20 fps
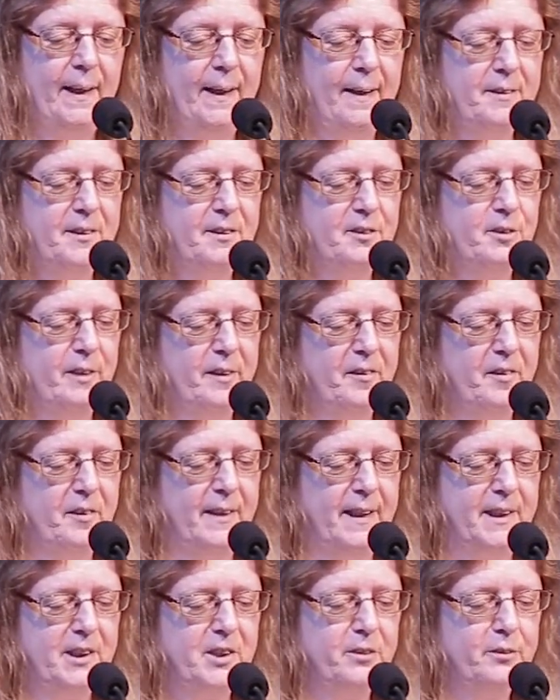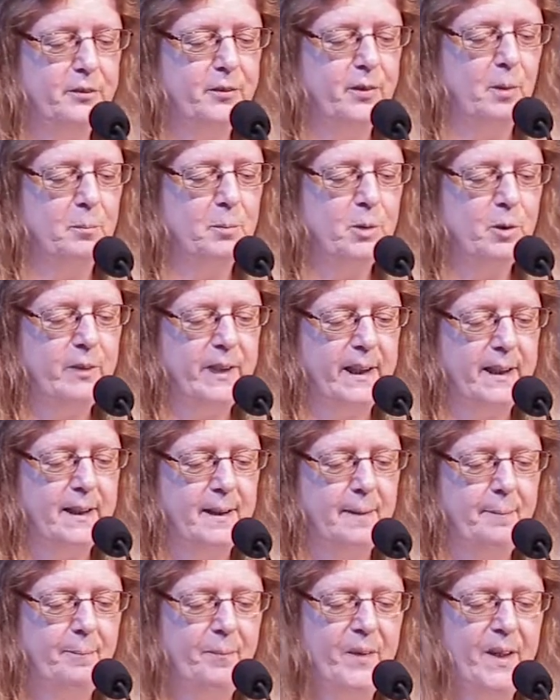as a translation from
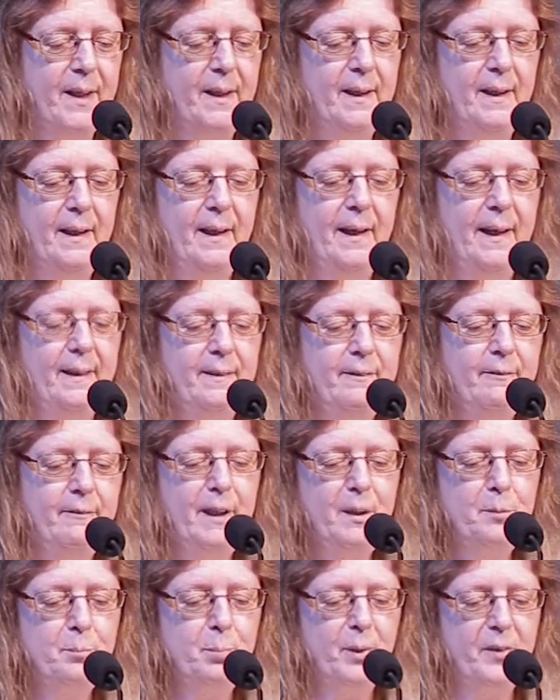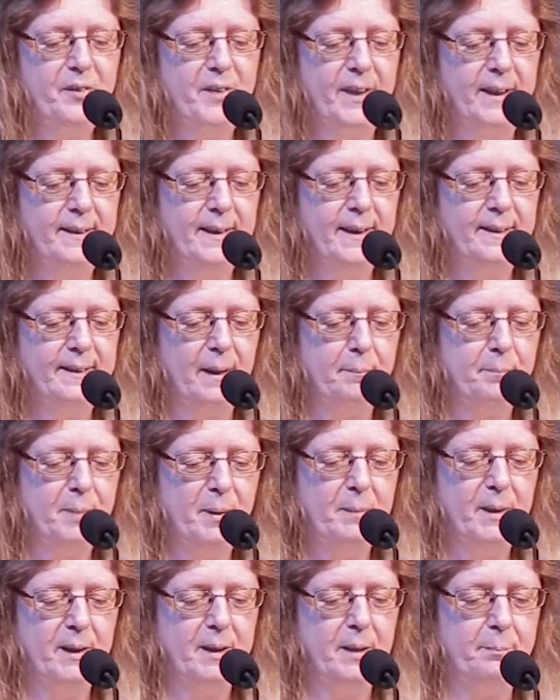Greek, and when presenting that
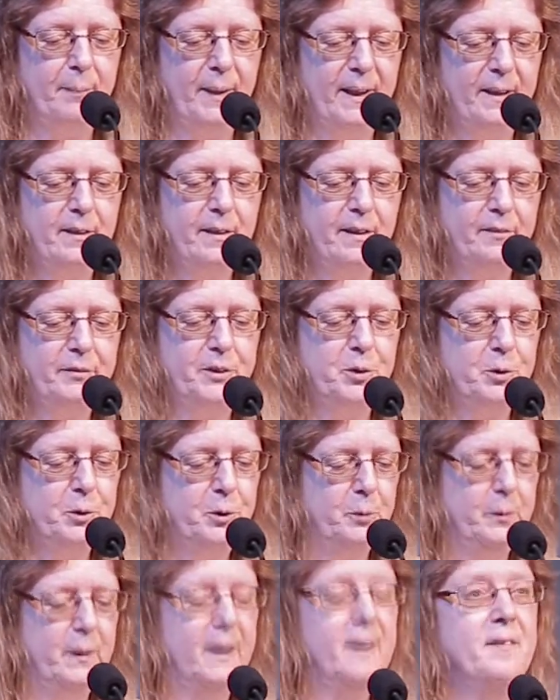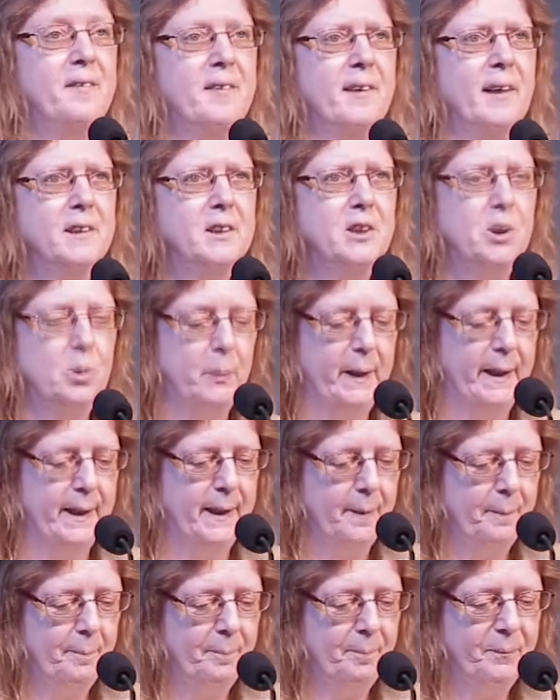biblical paragraph to you in such a
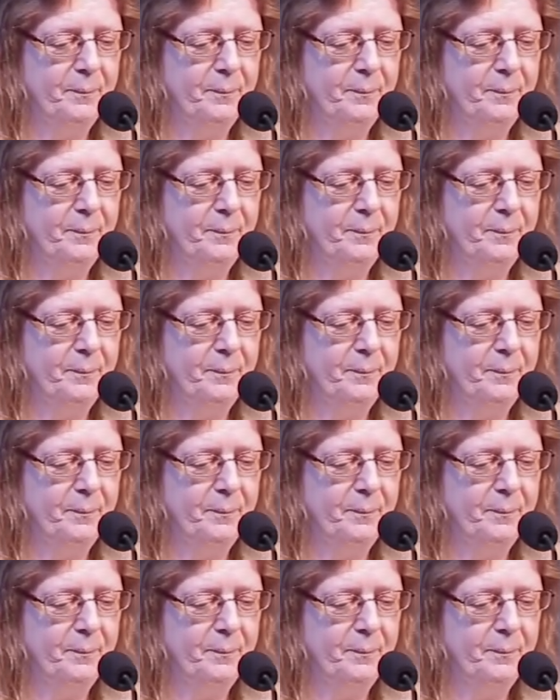way?